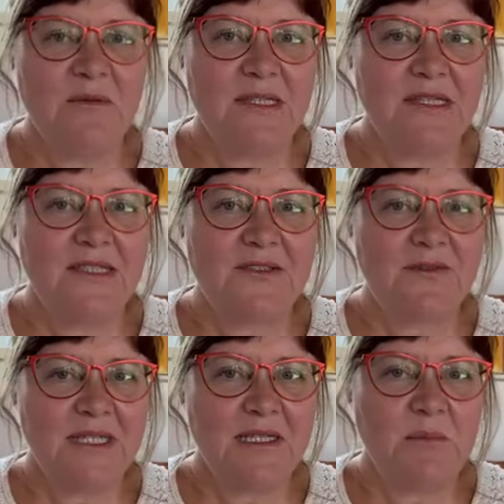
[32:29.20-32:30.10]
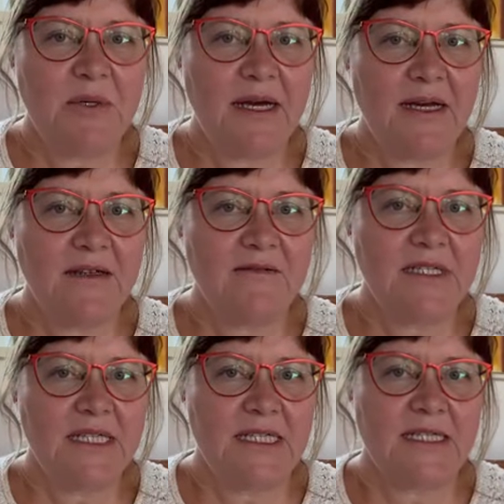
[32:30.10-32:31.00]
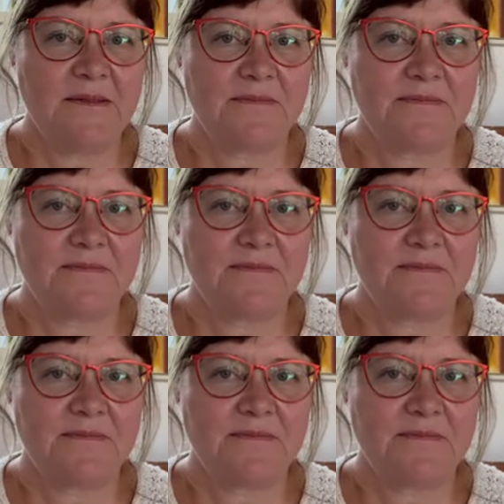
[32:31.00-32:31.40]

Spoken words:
with the tricky part of knitting,